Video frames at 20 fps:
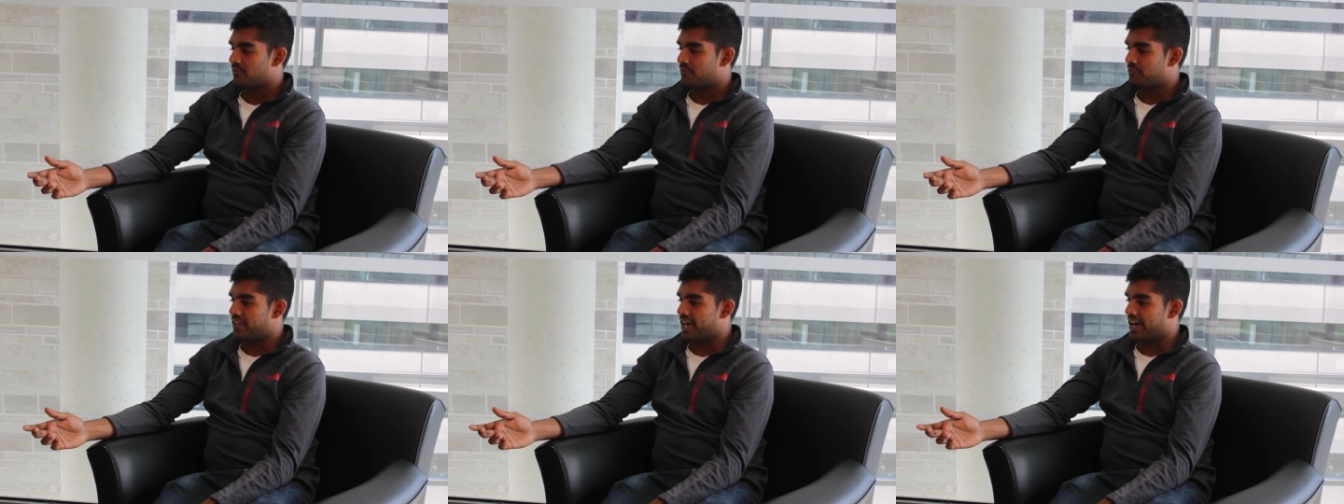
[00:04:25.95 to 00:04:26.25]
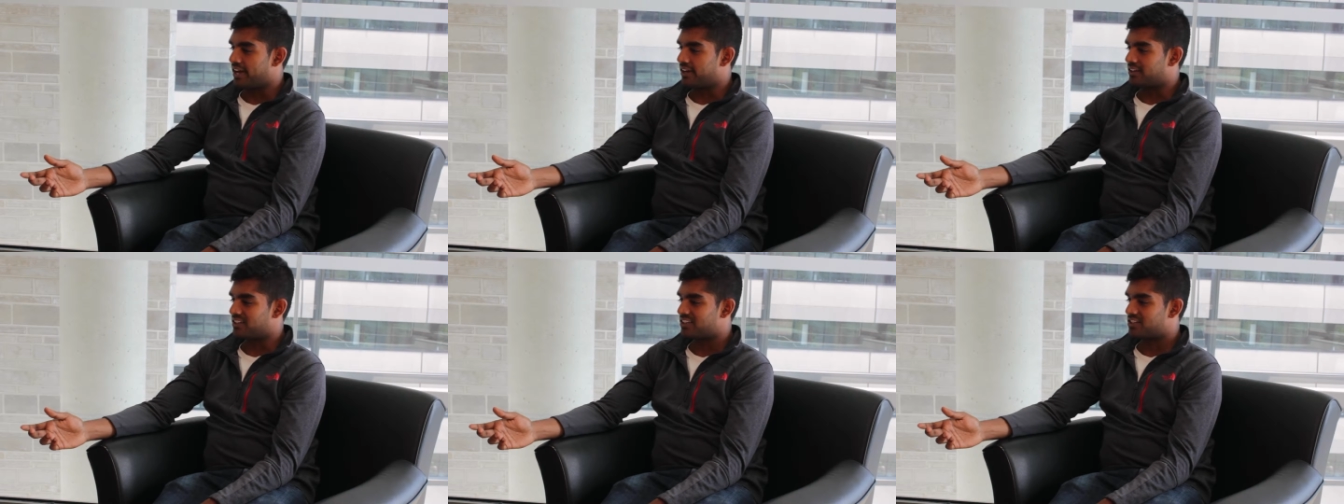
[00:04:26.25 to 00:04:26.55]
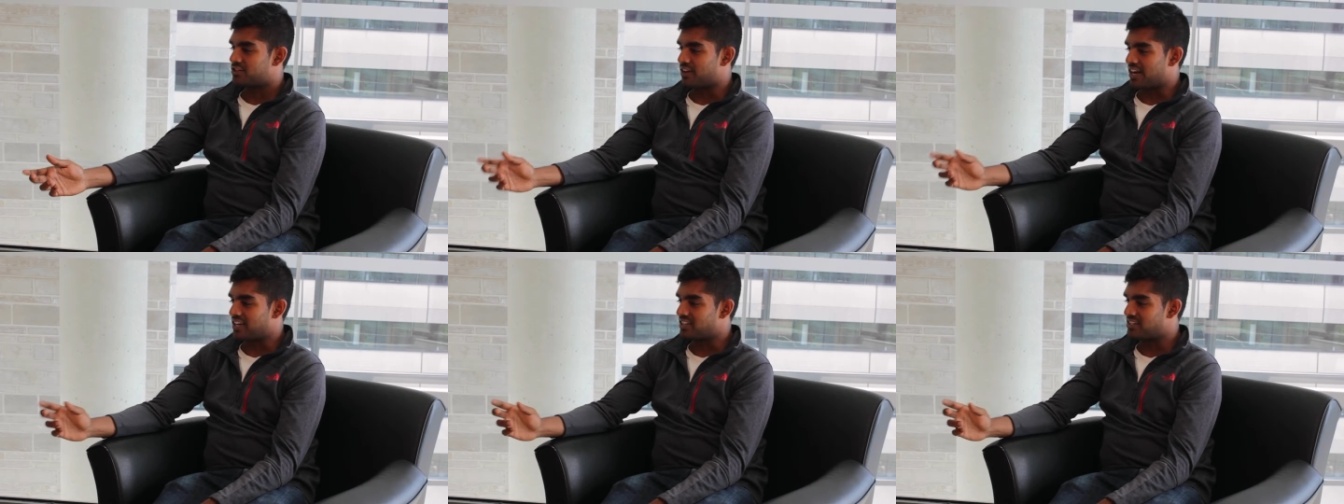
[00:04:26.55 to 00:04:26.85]
that
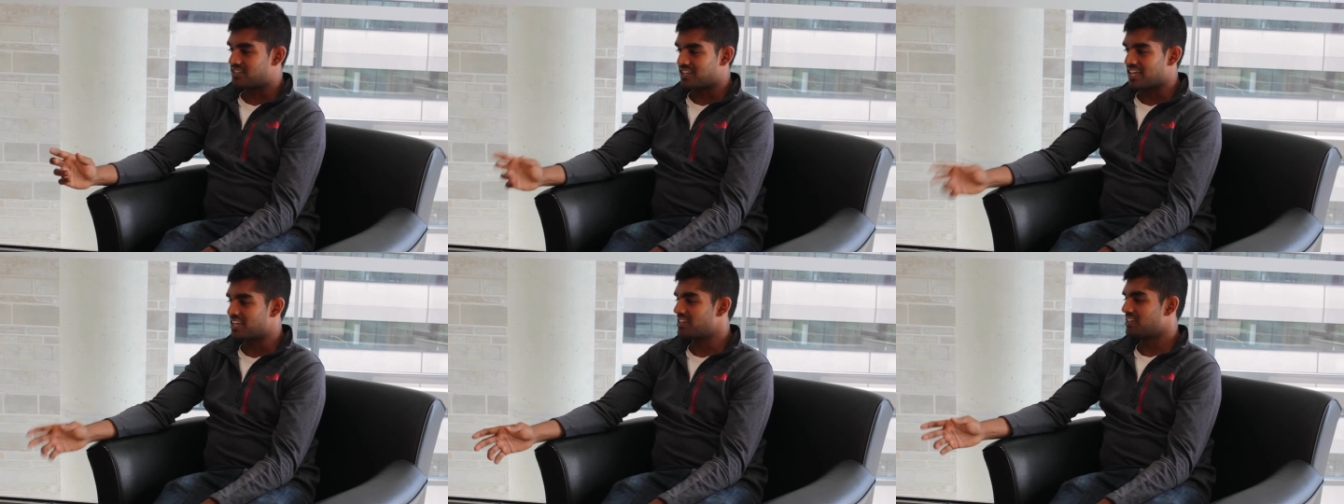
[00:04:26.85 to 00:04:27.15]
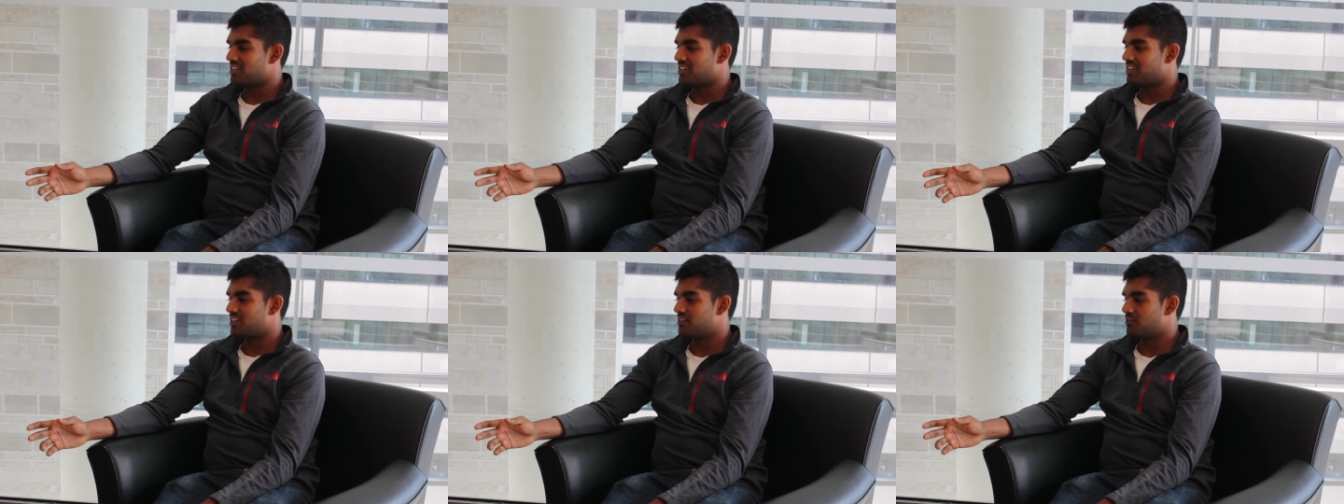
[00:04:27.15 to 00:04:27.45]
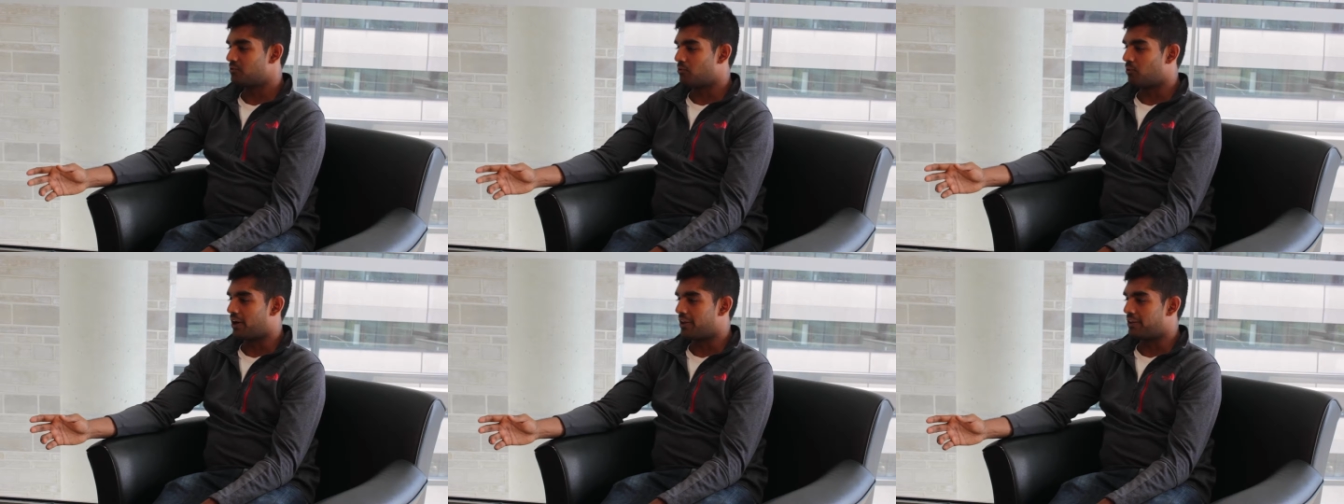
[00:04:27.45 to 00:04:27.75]

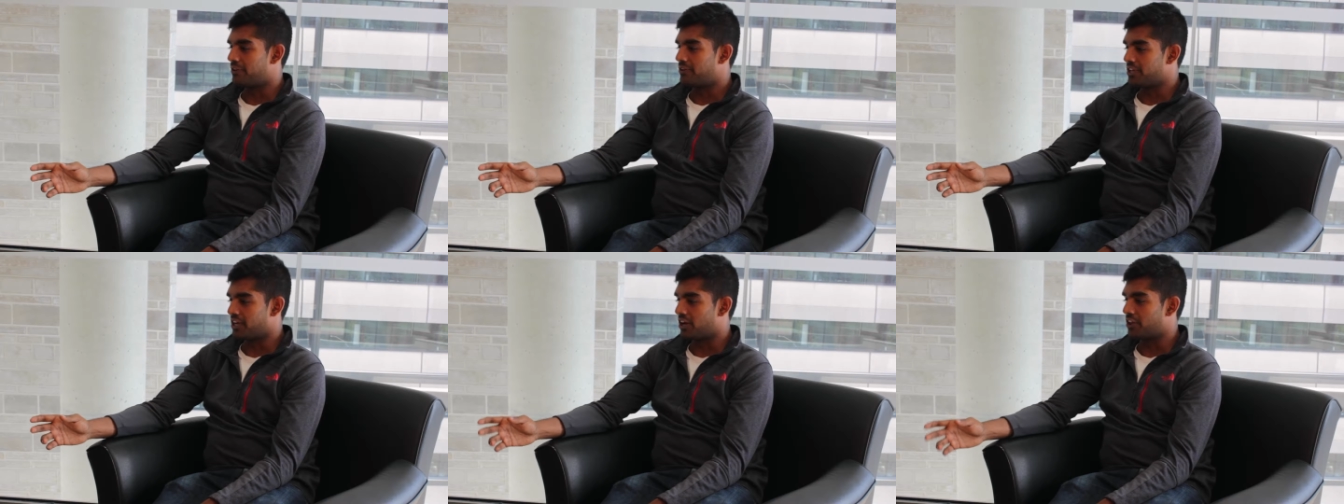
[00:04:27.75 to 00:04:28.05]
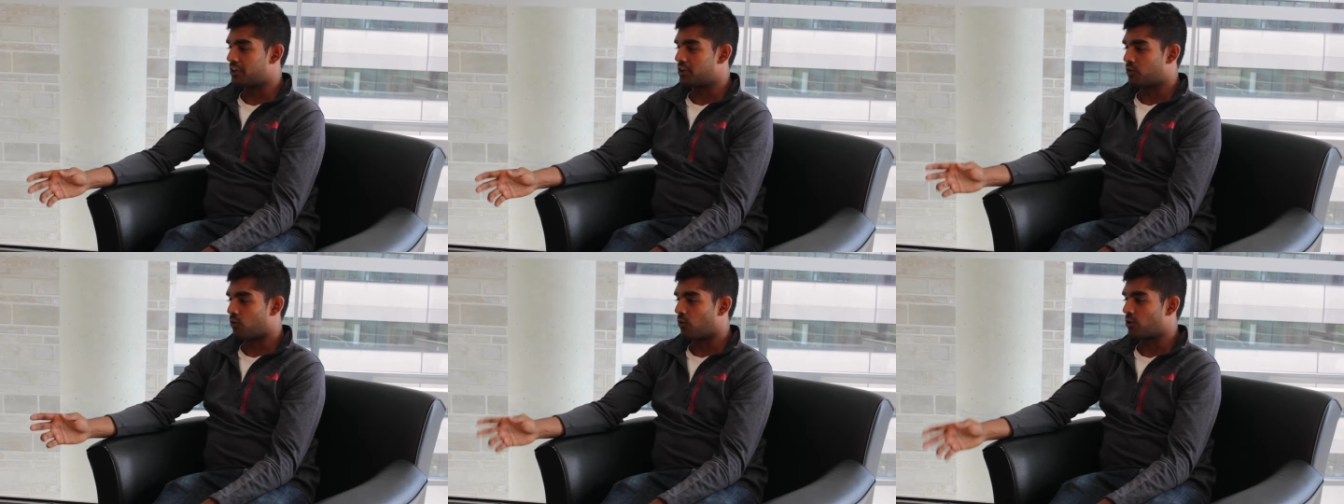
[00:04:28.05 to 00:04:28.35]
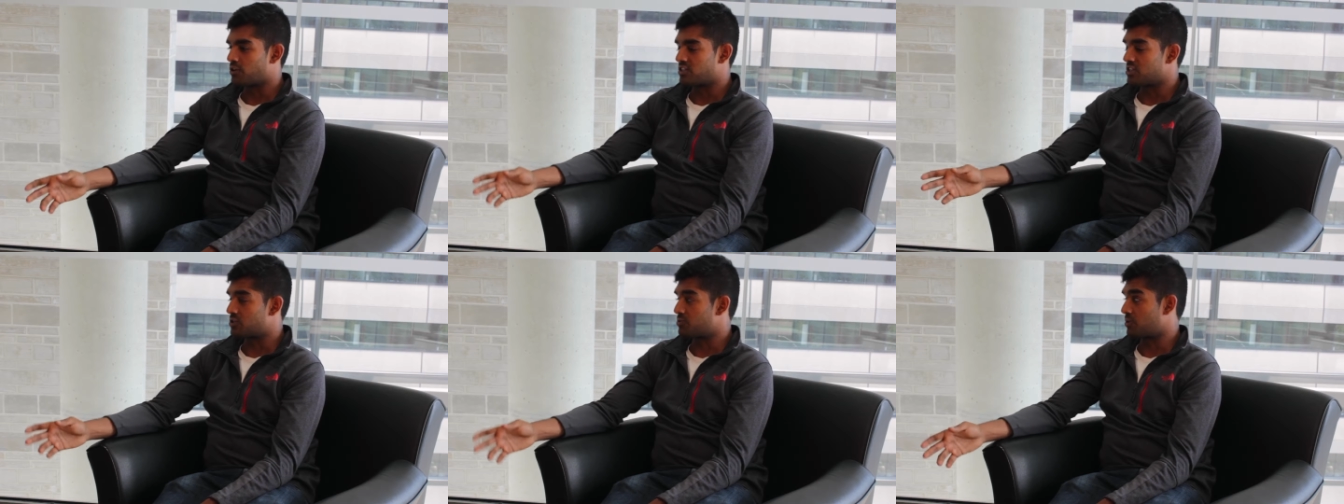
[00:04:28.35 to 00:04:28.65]
transcended what the other
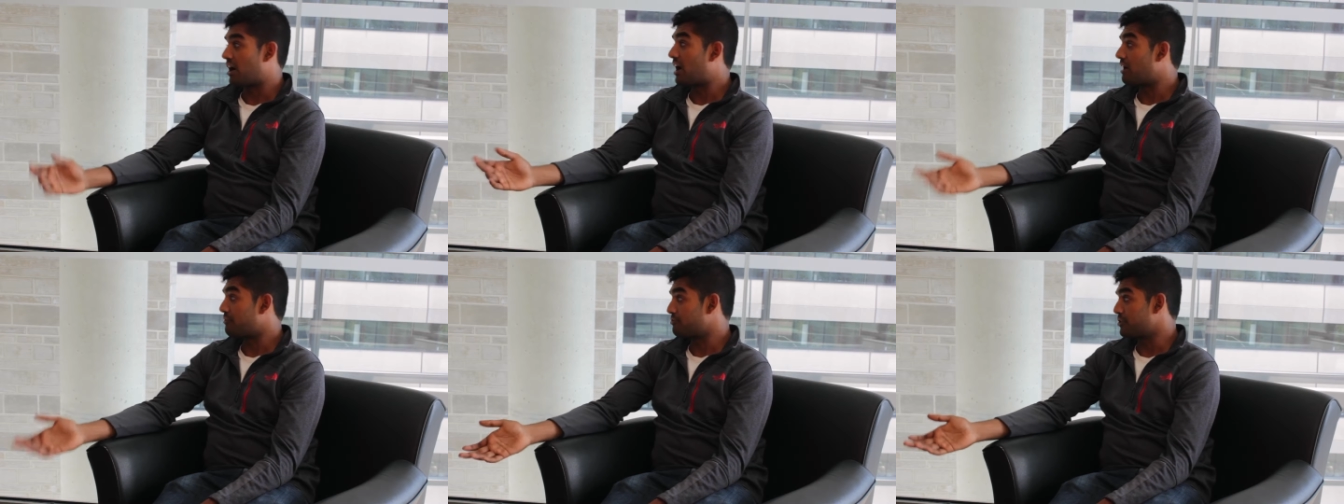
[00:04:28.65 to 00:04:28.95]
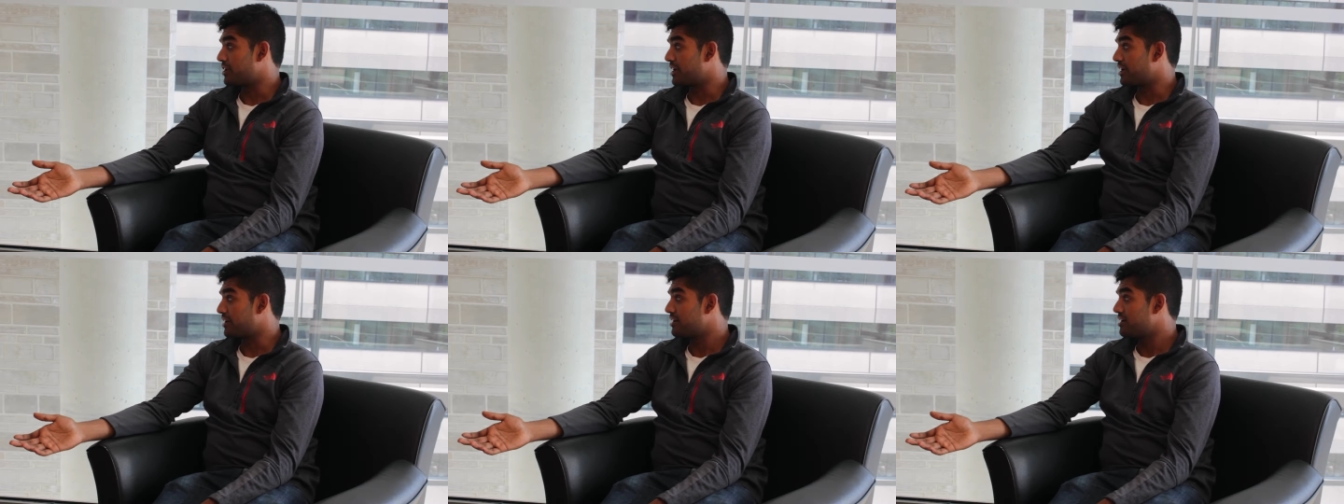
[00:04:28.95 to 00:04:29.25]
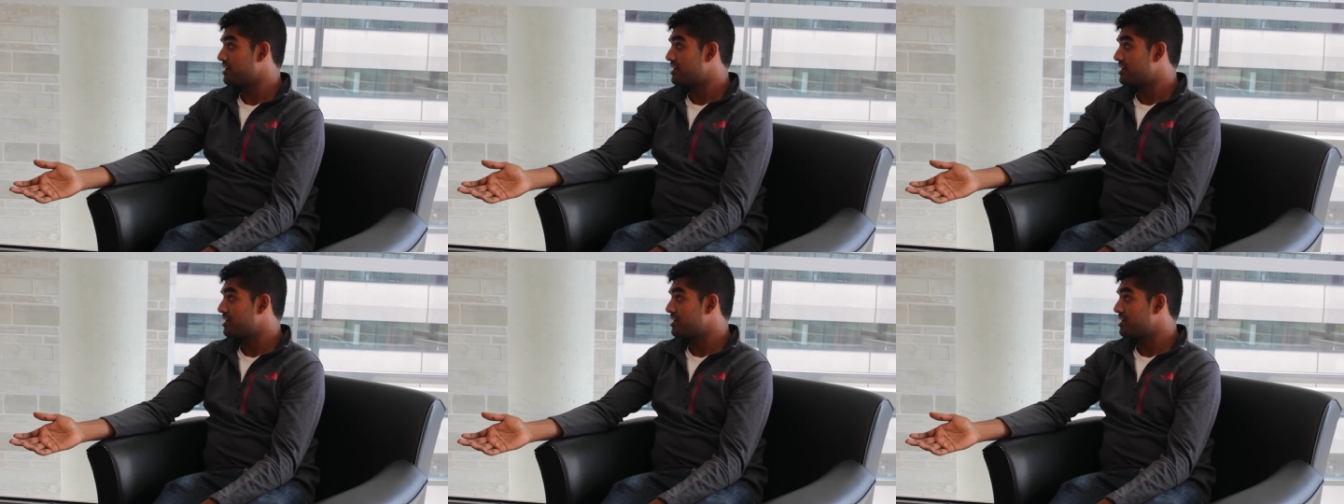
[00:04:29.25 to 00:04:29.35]
courses were offering.